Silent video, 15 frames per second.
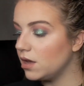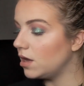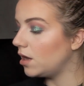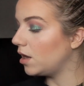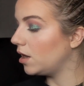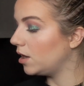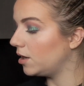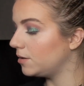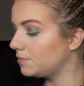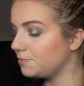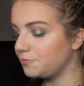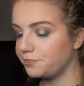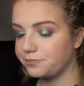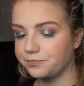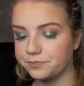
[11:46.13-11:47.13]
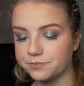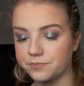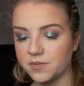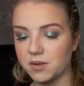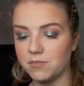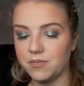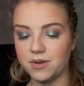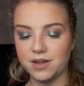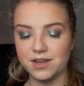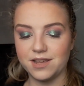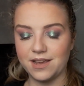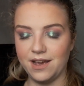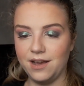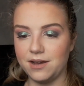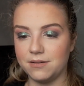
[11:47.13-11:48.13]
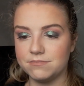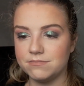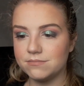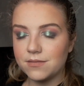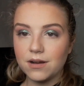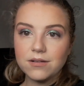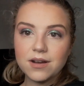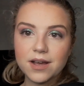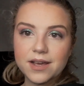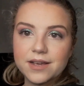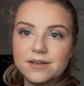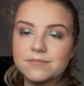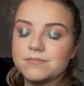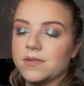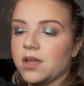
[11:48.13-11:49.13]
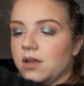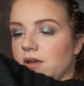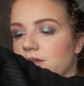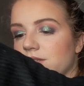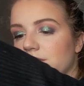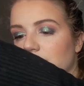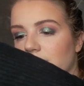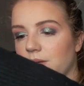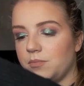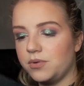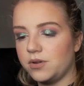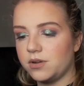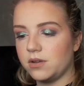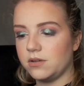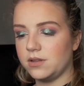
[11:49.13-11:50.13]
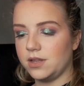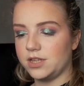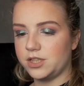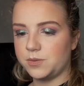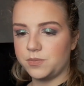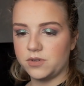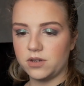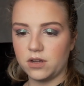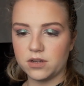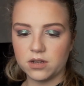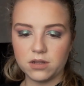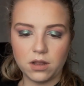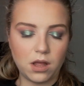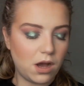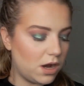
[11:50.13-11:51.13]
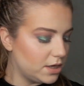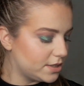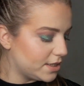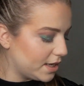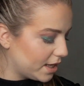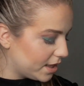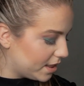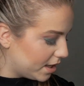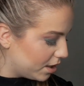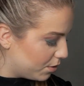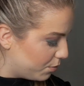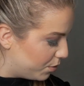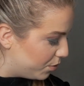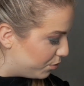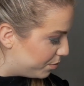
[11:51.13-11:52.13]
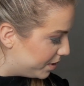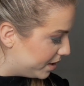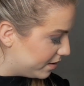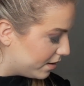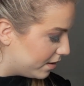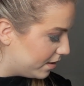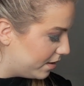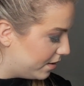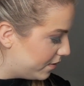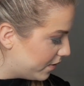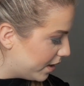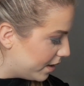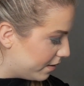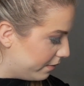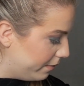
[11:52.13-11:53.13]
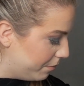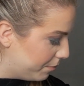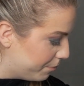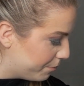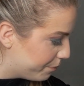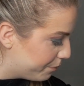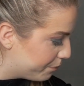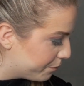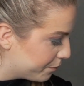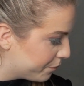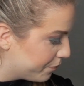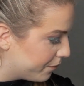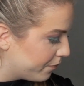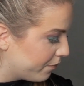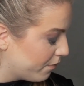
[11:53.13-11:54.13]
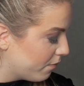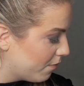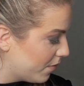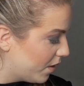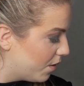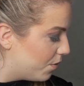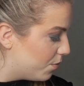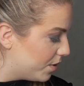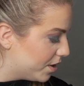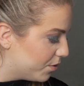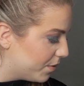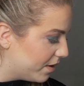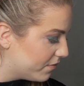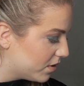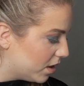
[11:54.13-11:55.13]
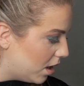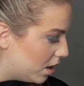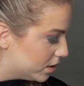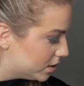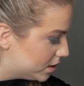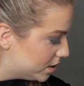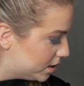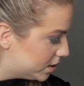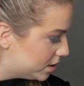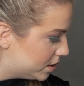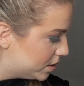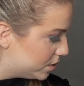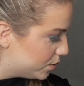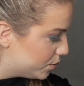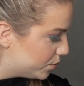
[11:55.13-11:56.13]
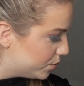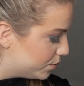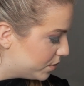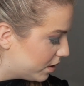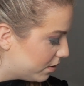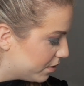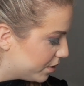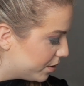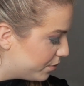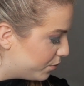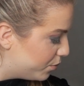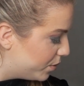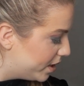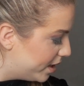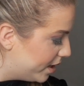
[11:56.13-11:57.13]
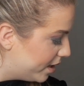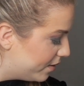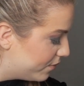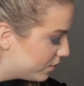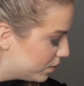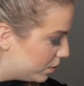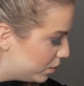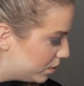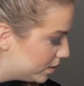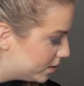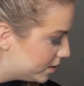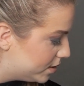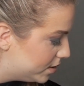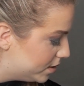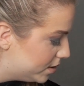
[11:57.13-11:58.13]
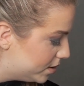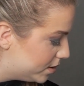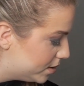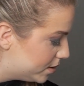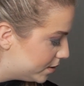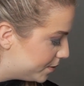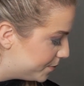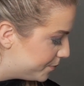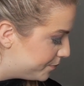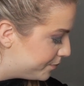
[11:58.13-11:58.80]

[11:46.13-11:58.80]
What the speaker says: But yeah, okay. So let's put on a gloss, and I think we'll be done then. Where do we have glosses? Ooh, here do we have glosses.